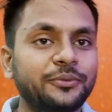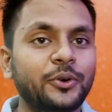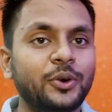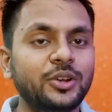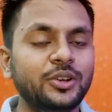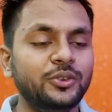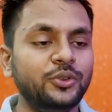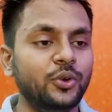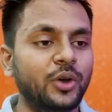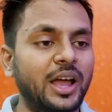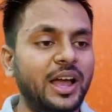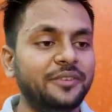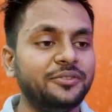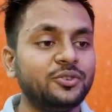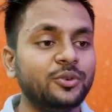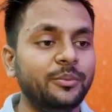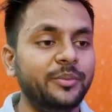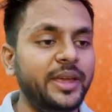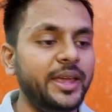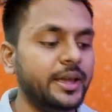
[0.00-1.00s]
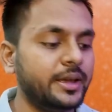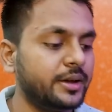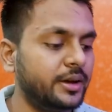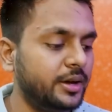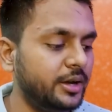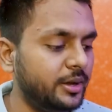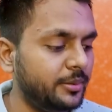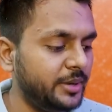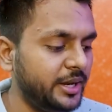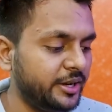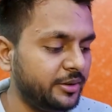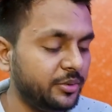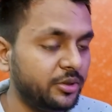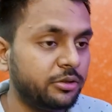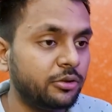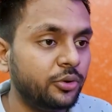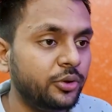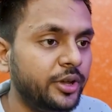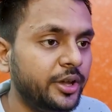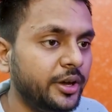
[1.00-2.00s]
all you have to make let me
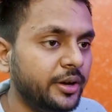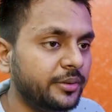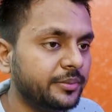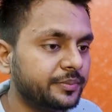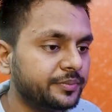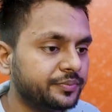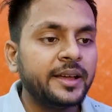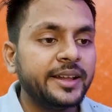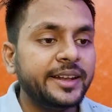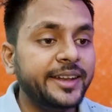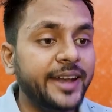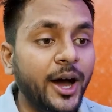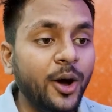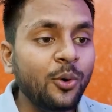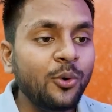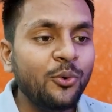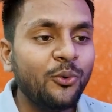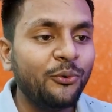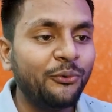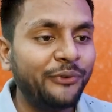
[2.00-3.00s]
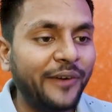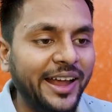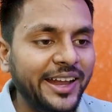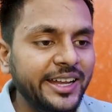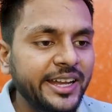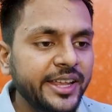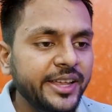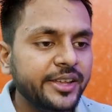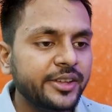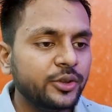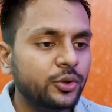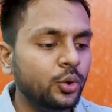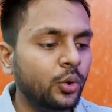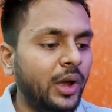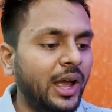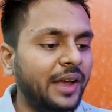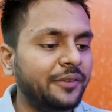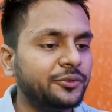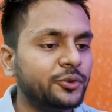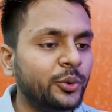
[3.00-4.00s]
show you here. Now finally you
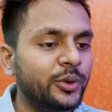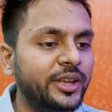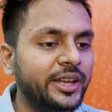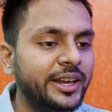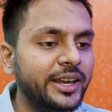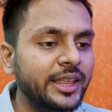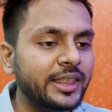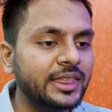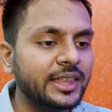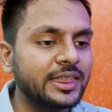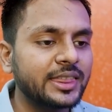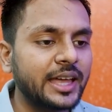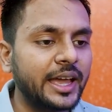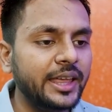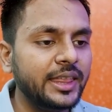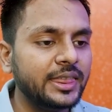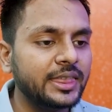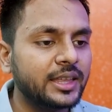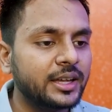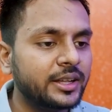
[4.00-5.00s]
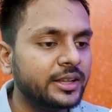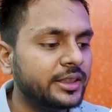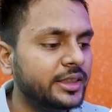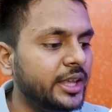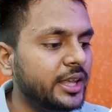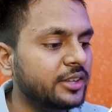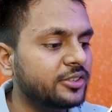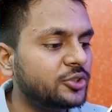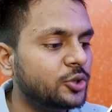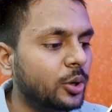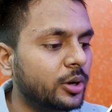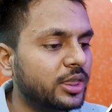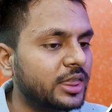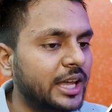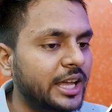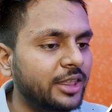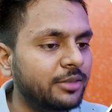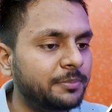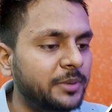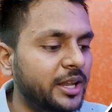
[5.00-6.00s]
have to increase the size, this dot
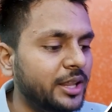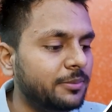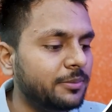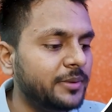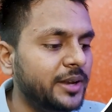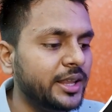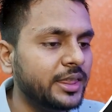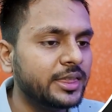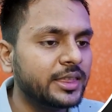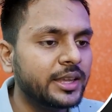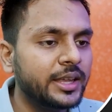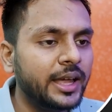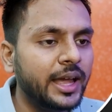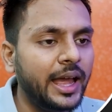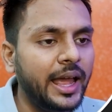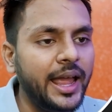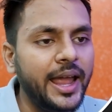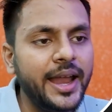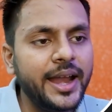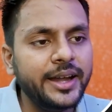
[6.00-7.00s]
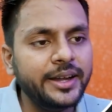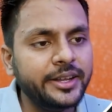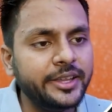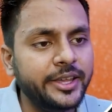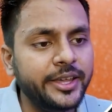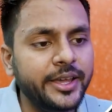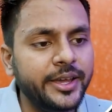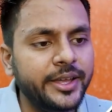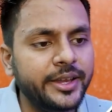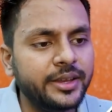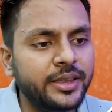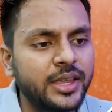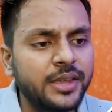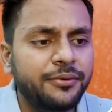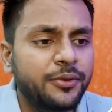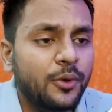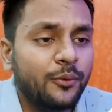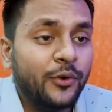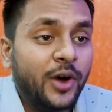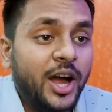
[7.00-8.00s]
size plus plus, and here if
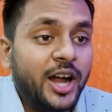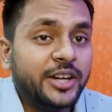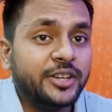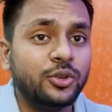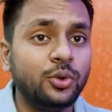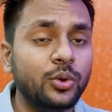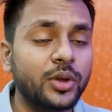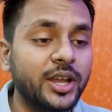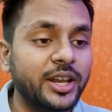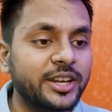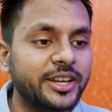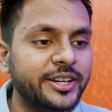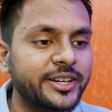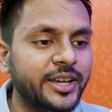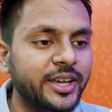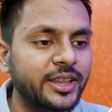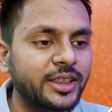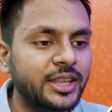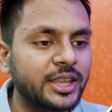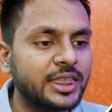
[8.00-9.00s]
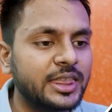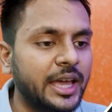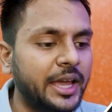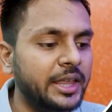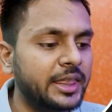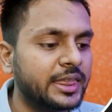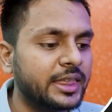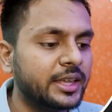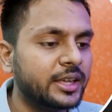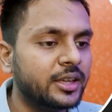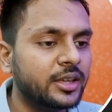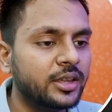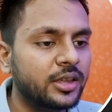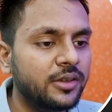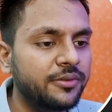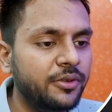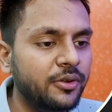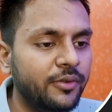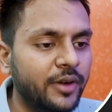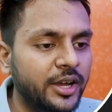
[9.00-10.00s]
you want you can return the size. If
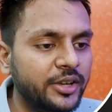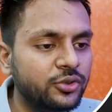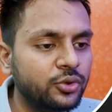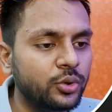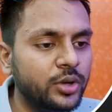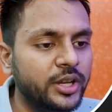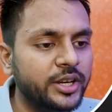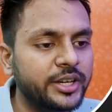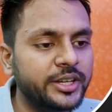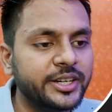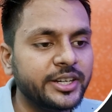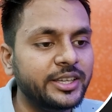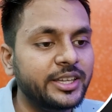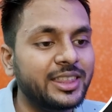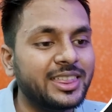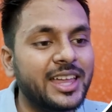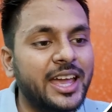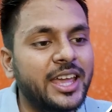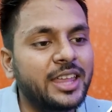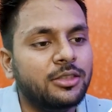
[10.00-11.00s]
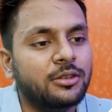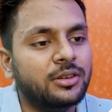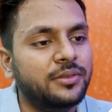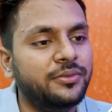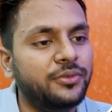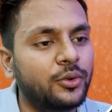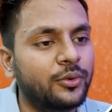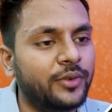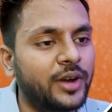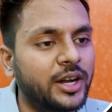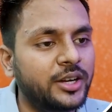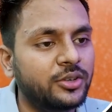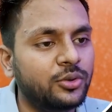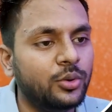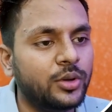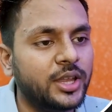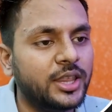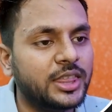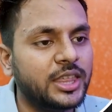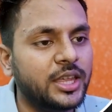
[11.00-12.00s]
you want you can return the size, or if you want you
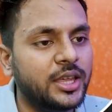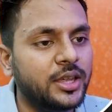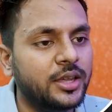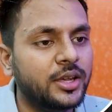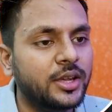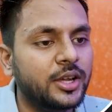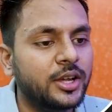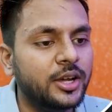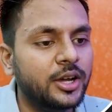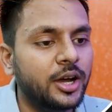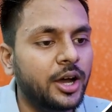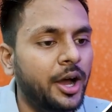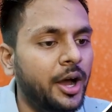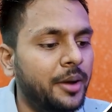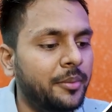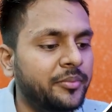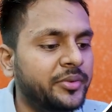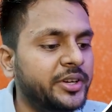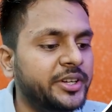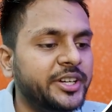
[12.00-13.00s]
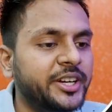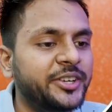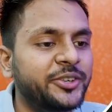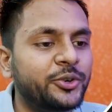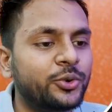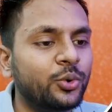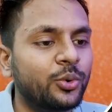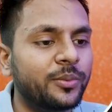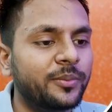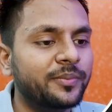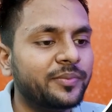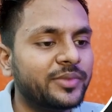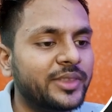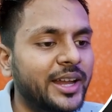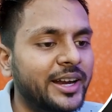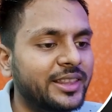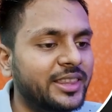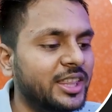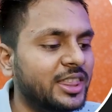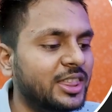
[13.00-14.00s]
can say return true,
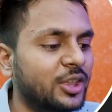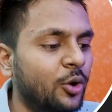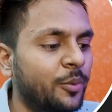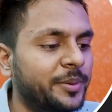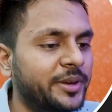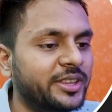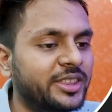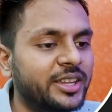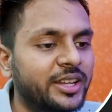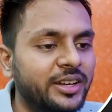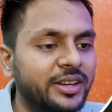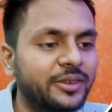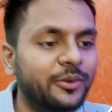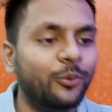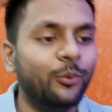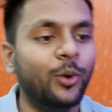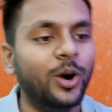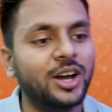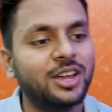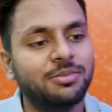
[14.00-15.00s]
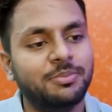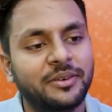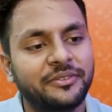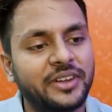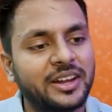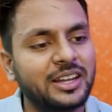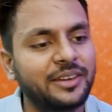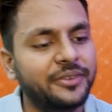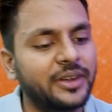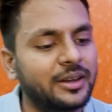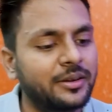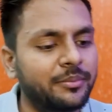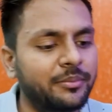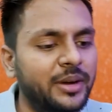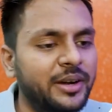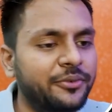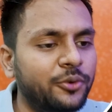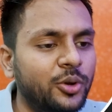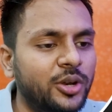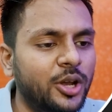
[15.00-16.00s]
that this operation works perfectly fine.
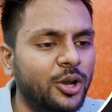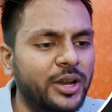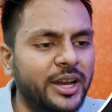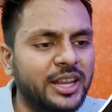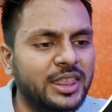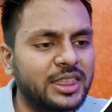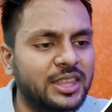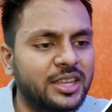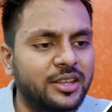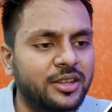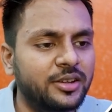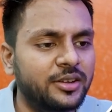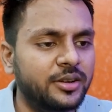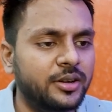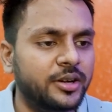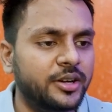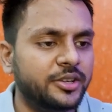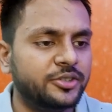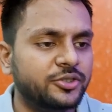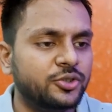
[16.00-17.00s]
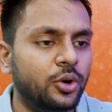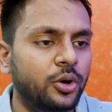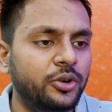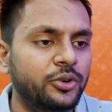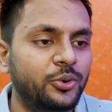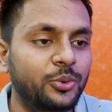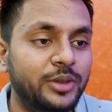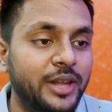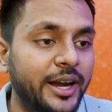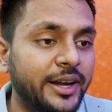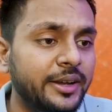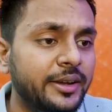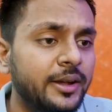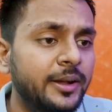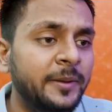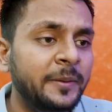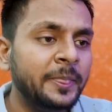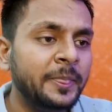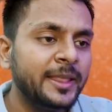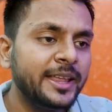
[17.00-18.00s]
But for now let's don't do that.
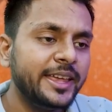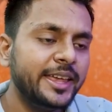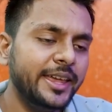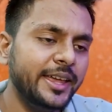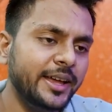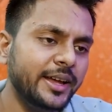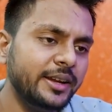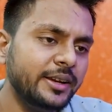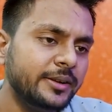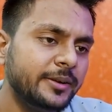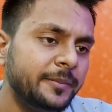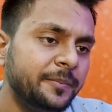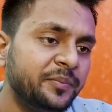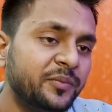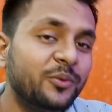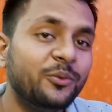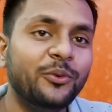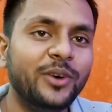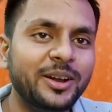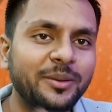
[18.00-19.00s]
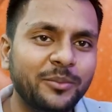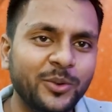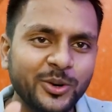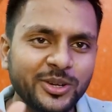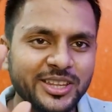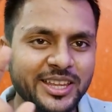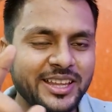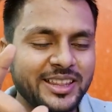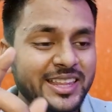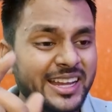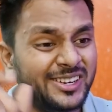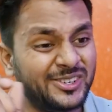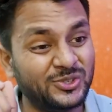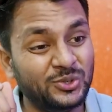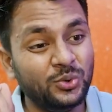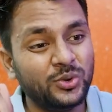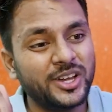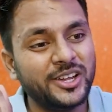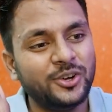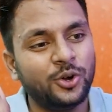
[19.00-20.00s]
Here one more thing that
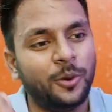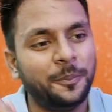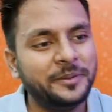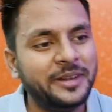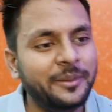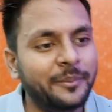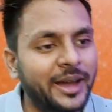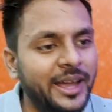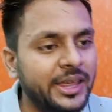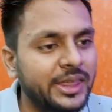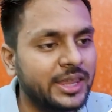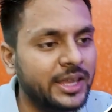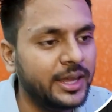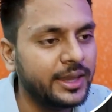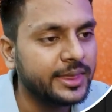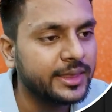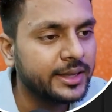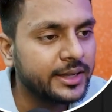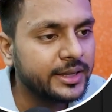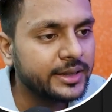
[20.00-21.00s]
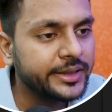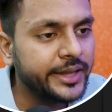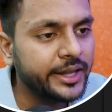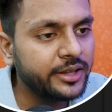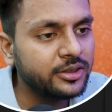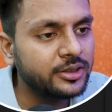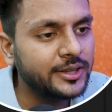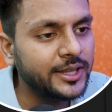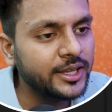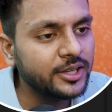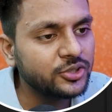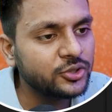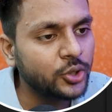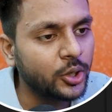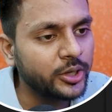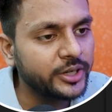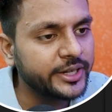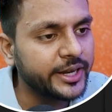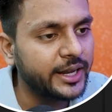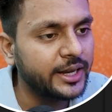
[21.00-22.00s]
you can optimize is that this
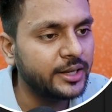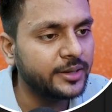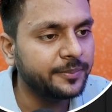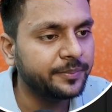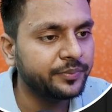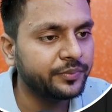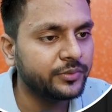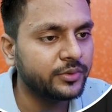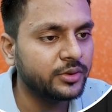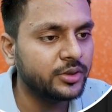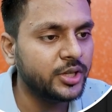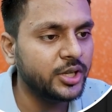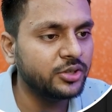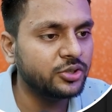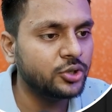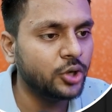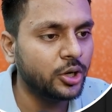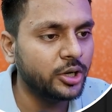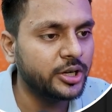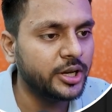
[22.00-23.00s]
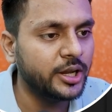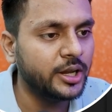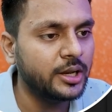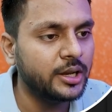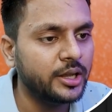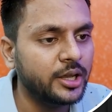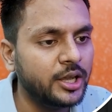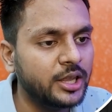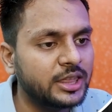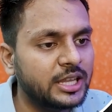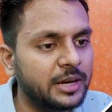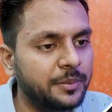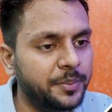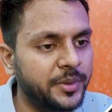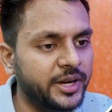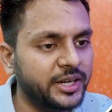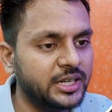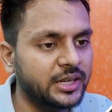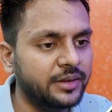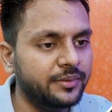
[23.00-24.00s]
dot tail is
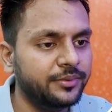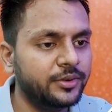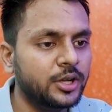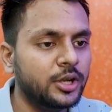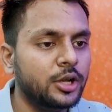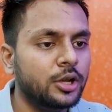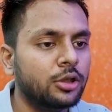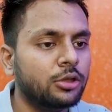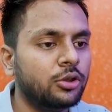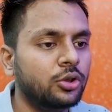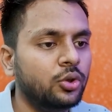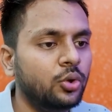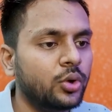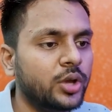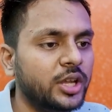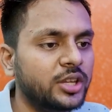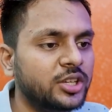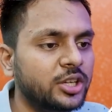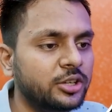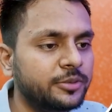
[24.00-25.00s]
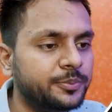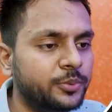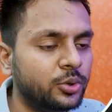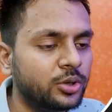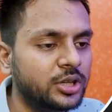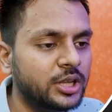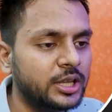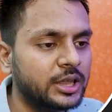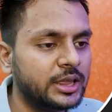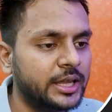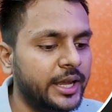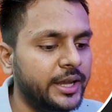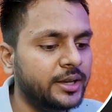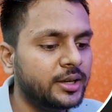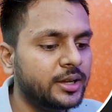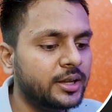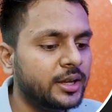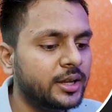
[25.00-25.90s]
repetitive, so you can just put this line